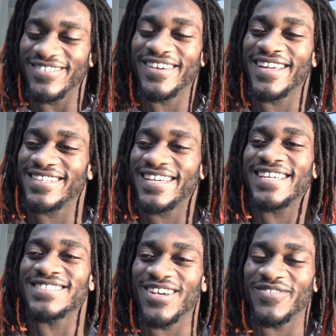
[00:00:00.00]
we had a
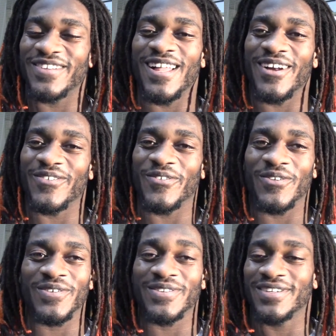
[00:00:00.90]
dance off in the locker
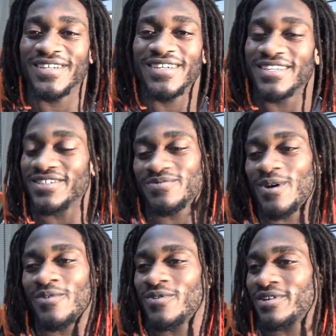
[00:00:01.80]
room. It's
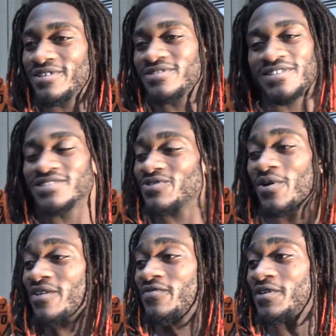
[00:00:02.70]
probably one. It's, it's a
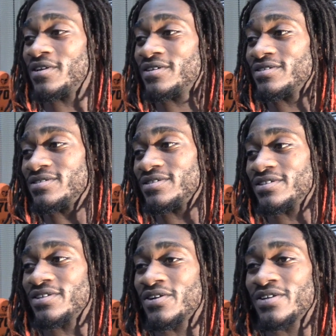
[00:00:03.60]
great feeling.
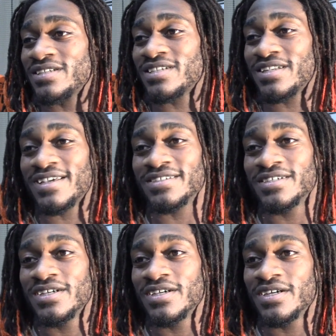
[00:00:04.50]
You know, that's that
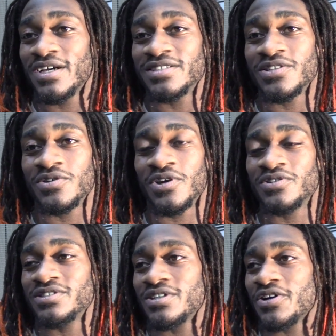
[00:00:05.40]
I told
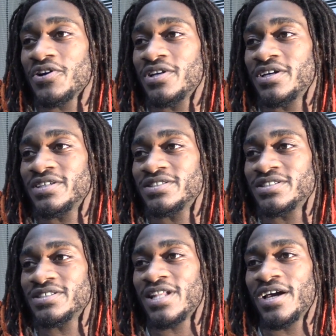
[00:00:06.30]
coach earlier, it's,
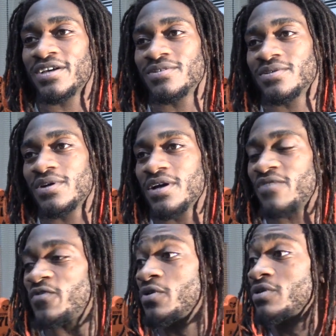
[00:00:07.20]
it's like it
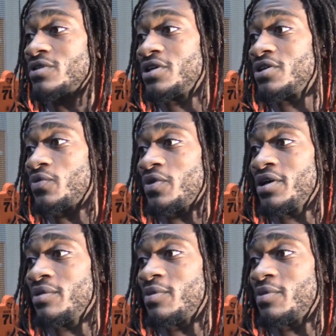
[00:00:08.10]
feels good to win,